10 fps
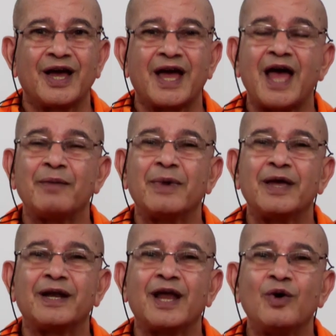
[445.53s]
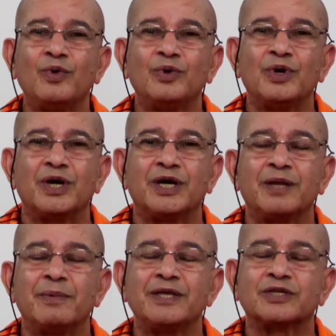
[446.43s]
My love
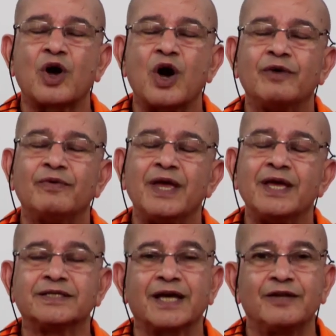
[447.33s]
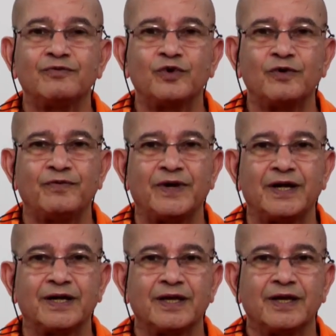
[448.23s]
remains always
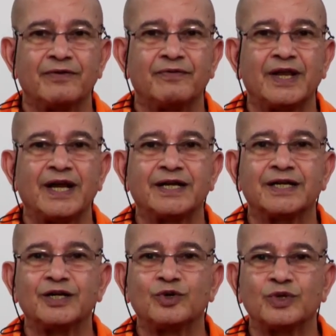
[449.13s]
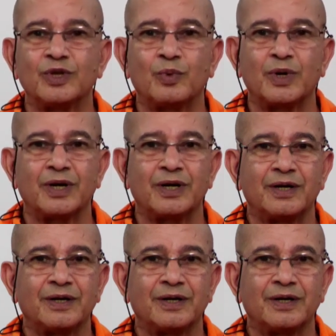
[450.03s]
unfulfilled when I turn to the world.